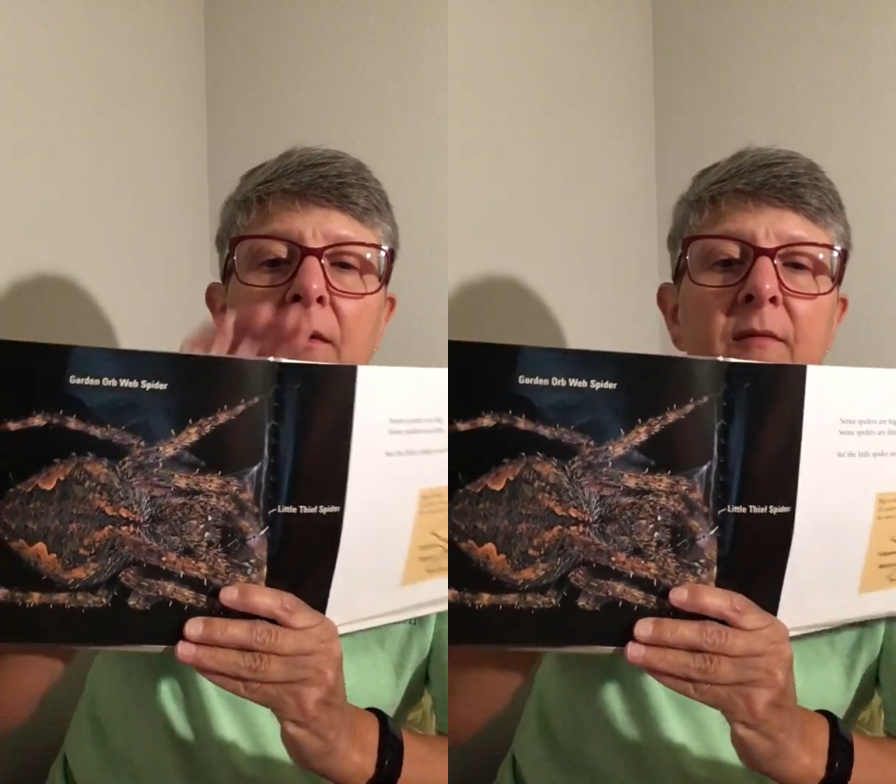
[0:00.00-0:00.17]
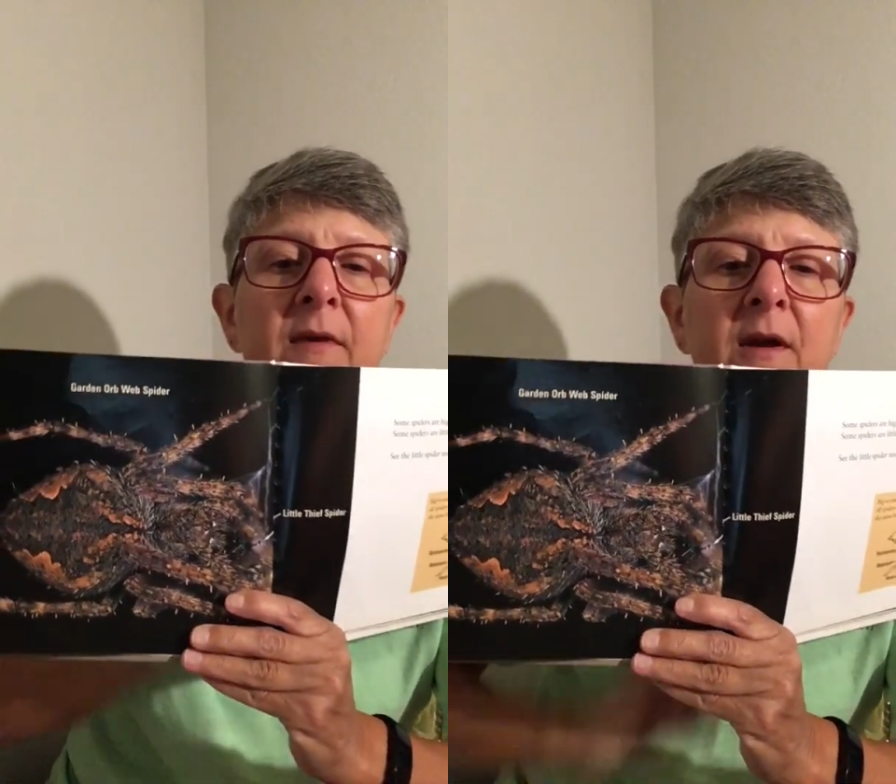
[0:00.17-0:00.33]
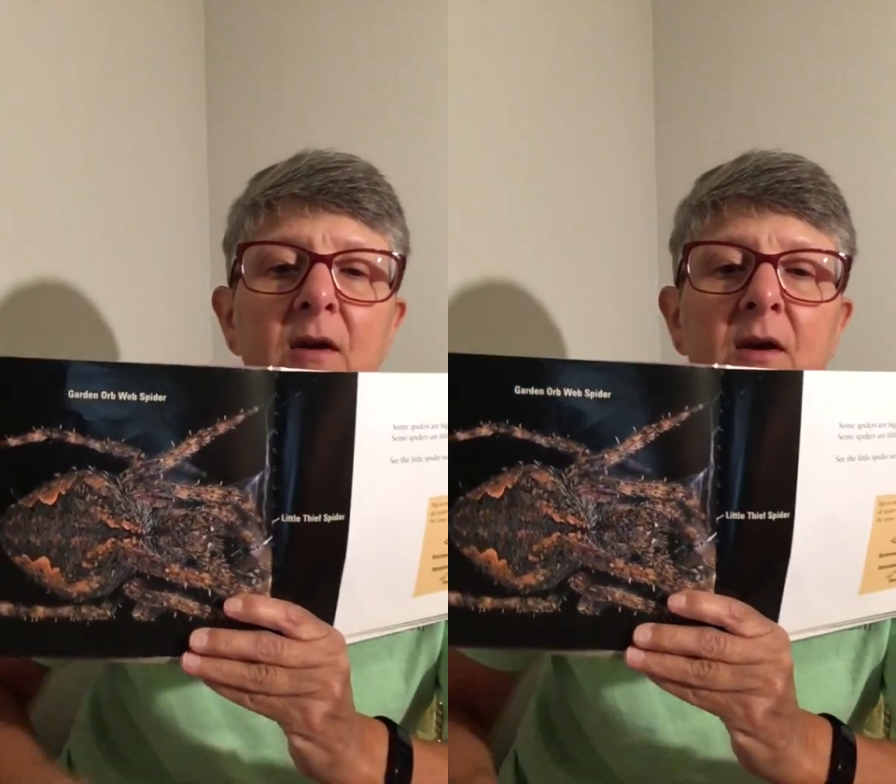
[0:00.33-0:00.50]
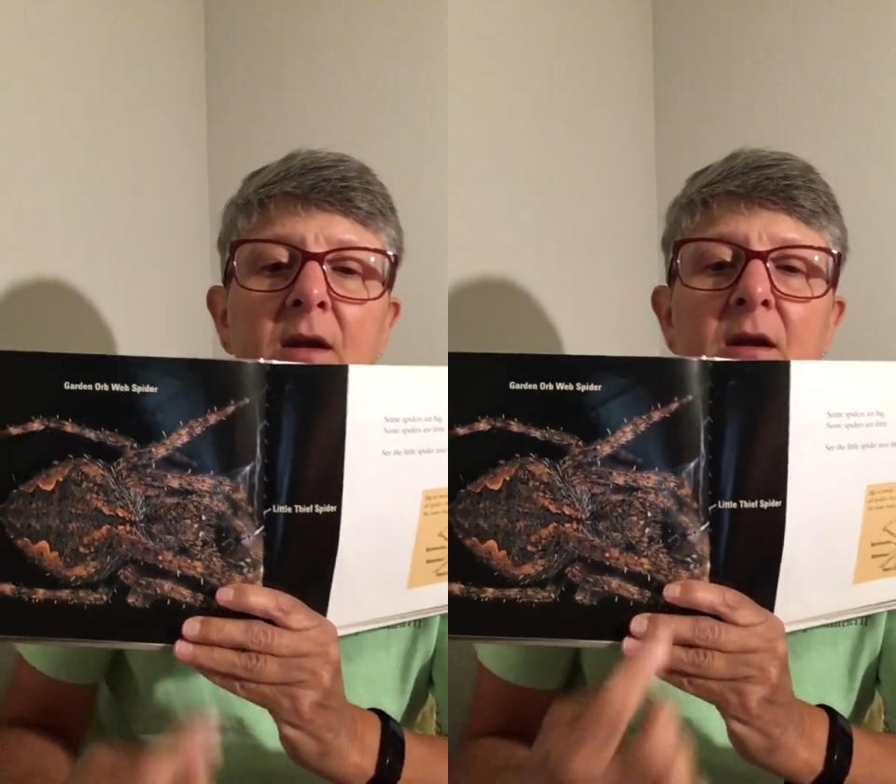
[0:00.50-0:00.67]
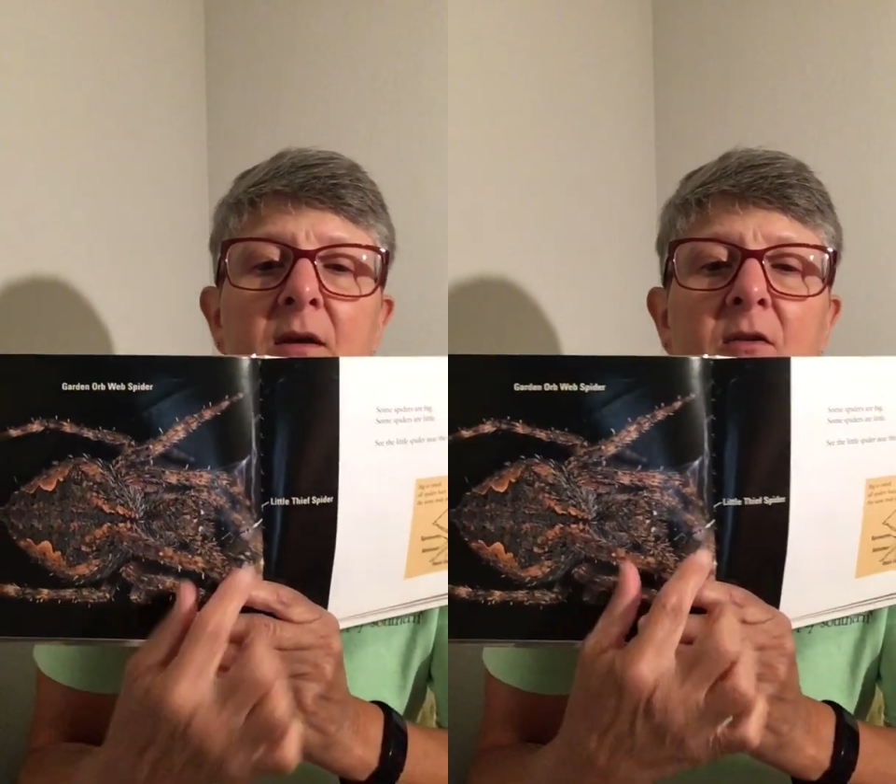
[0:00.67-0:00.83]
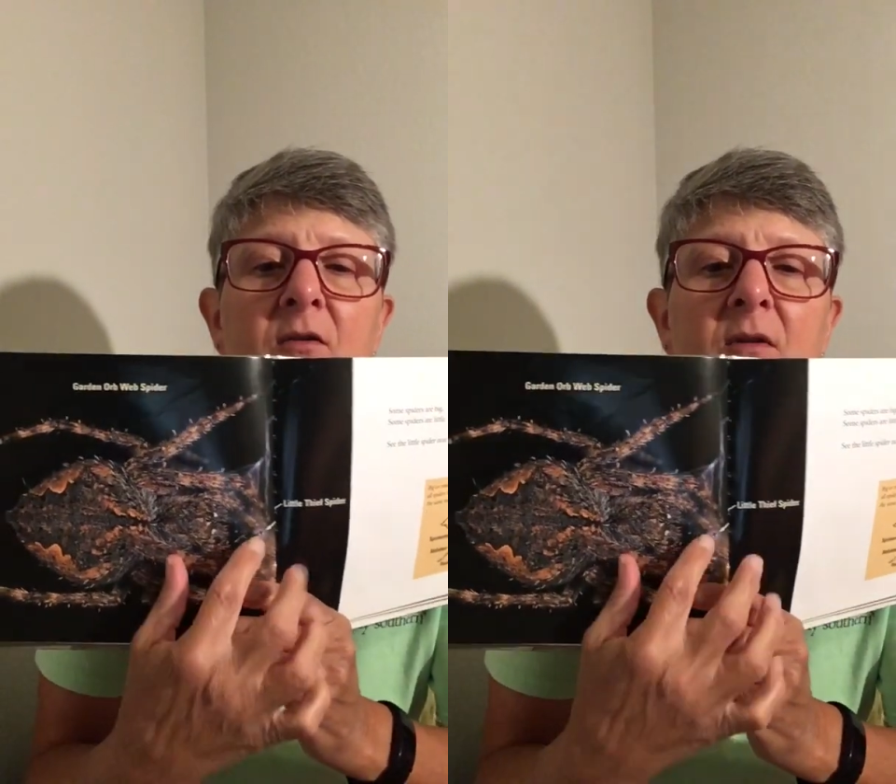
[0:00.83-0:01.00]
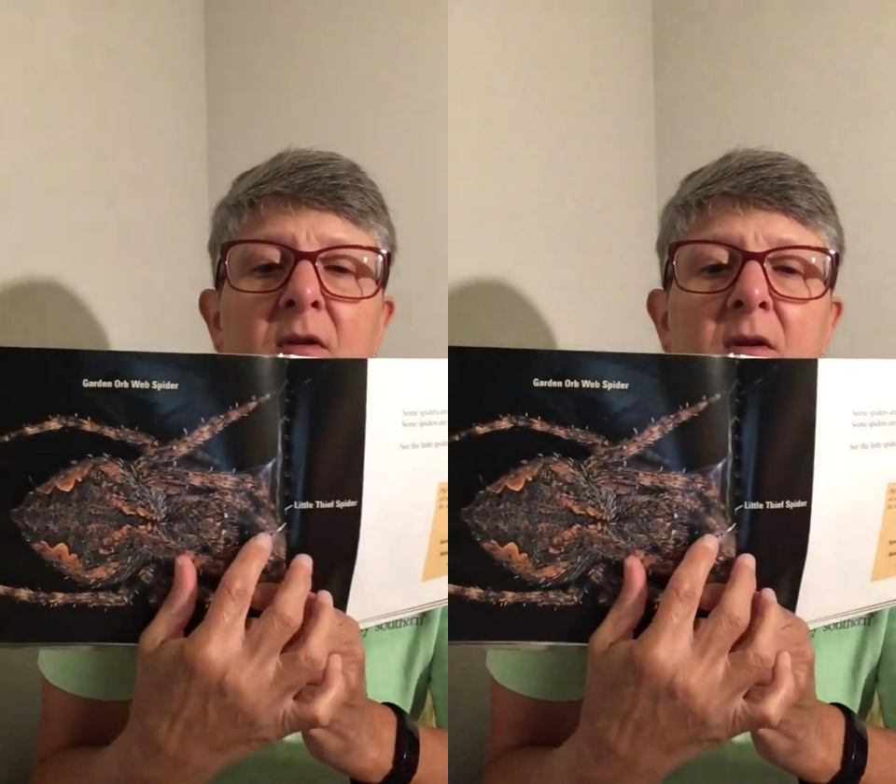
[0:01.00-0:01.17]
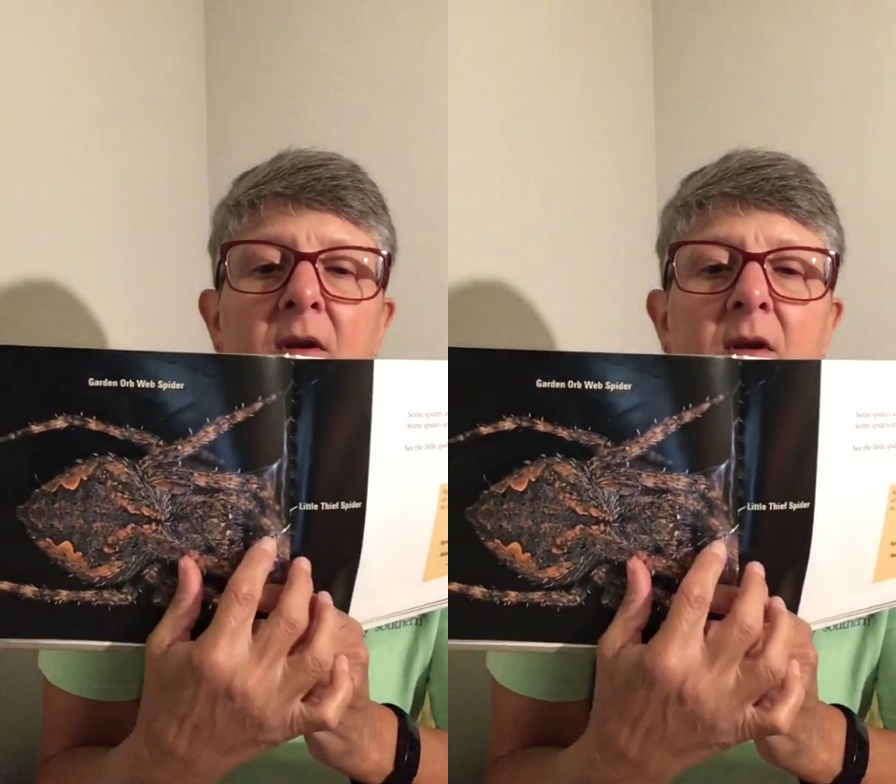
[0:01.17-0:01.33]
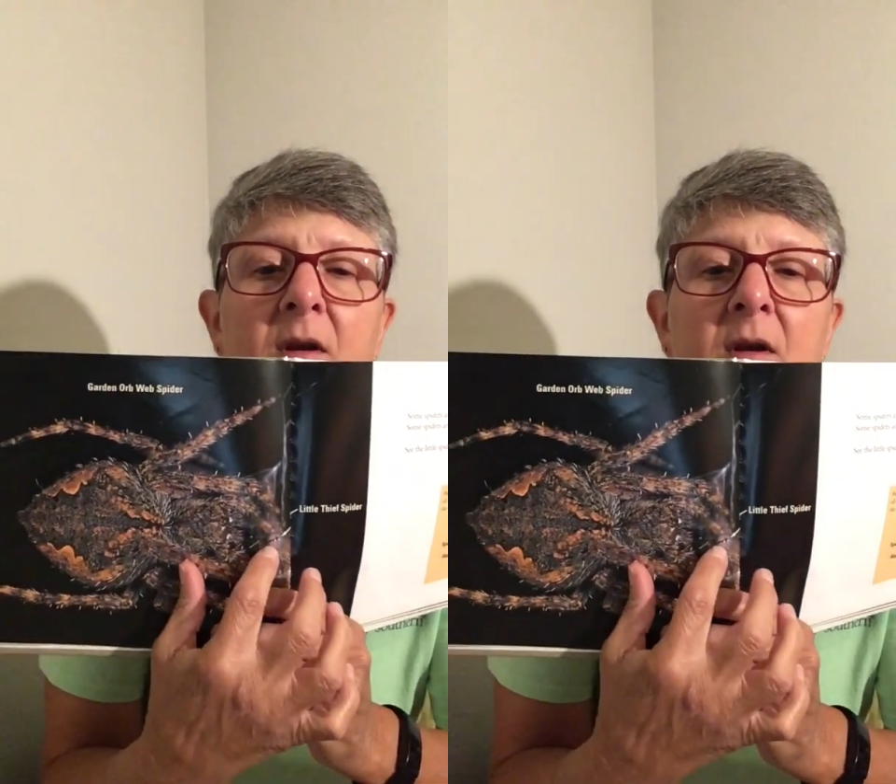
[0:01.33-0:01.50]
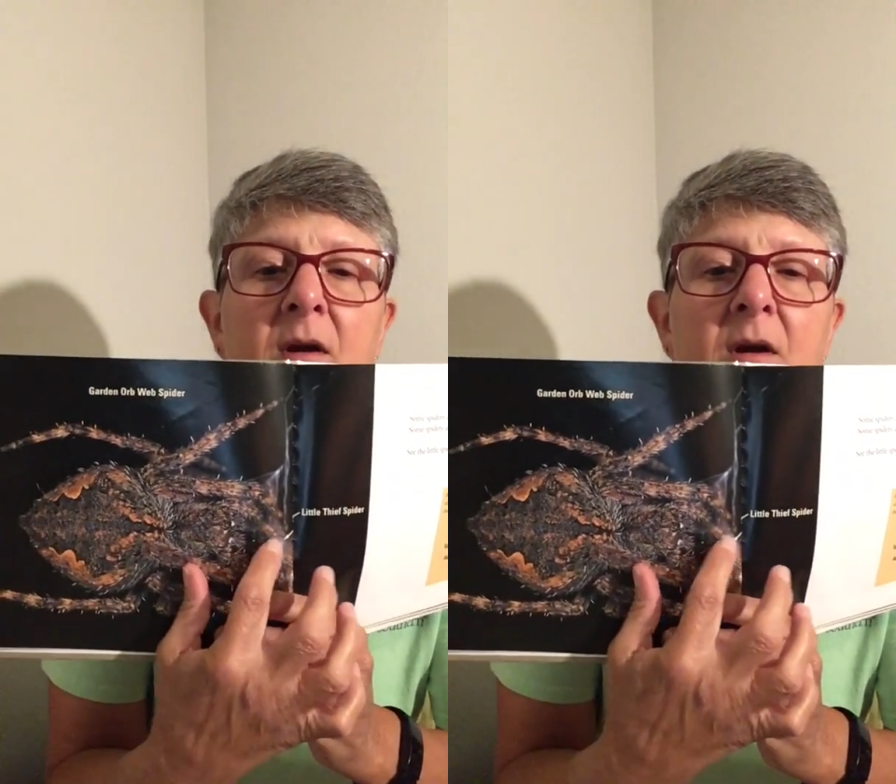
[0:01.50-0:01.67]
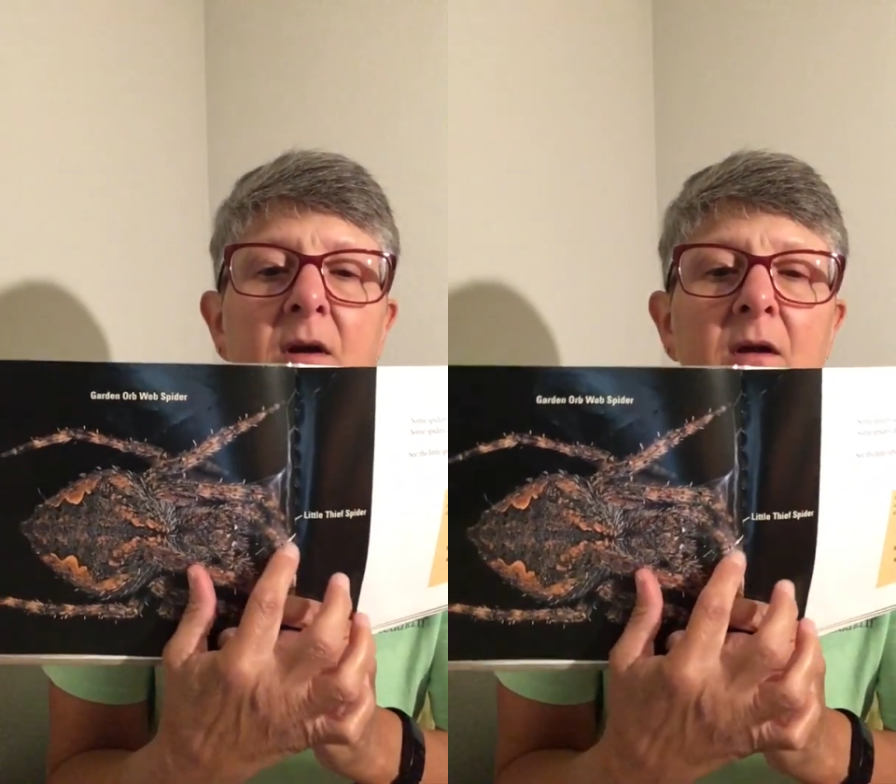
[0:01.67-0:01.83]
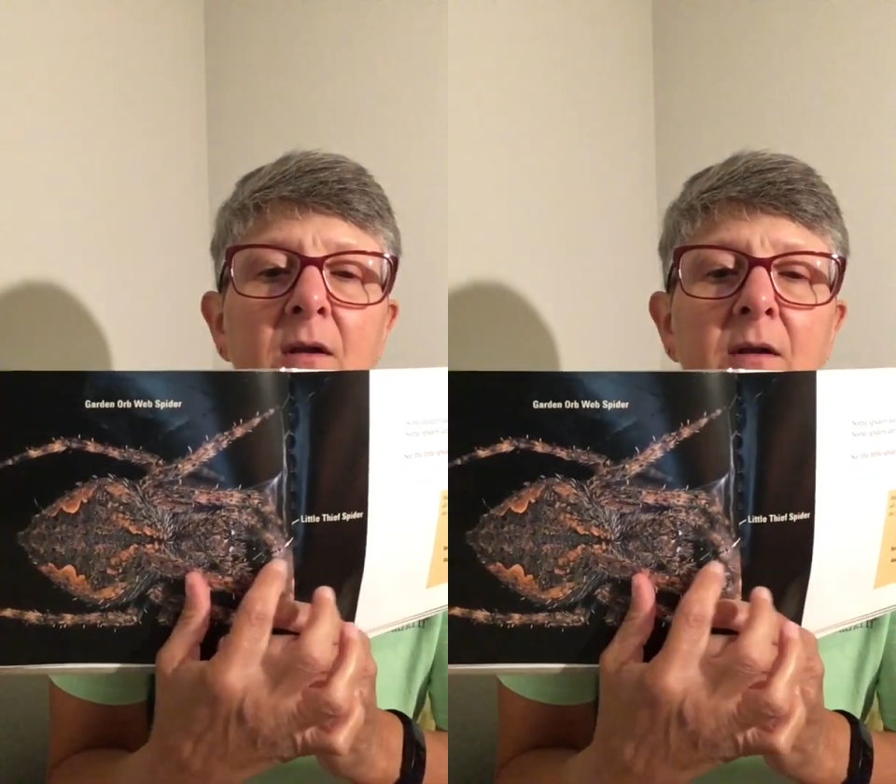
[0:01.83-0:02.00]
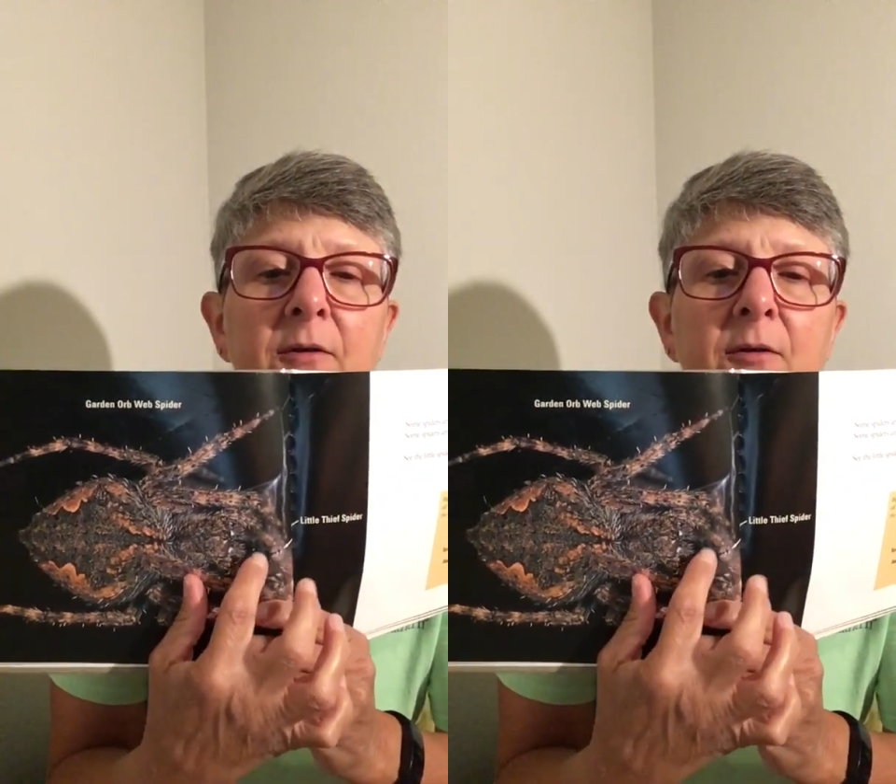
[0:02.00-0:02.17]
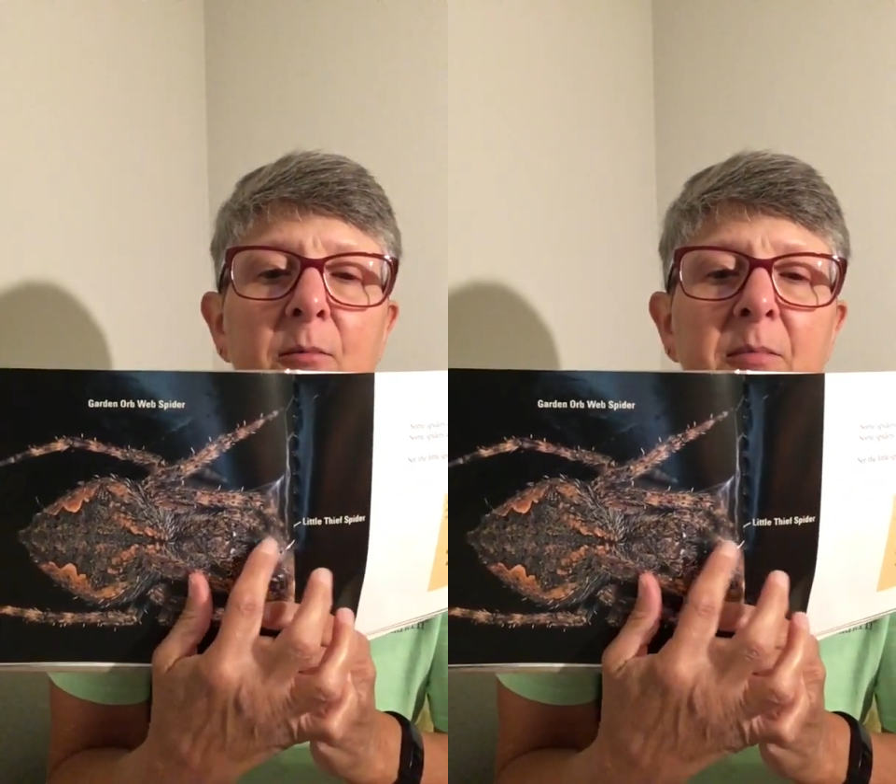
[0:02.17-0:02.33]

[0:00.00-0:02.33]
There is a little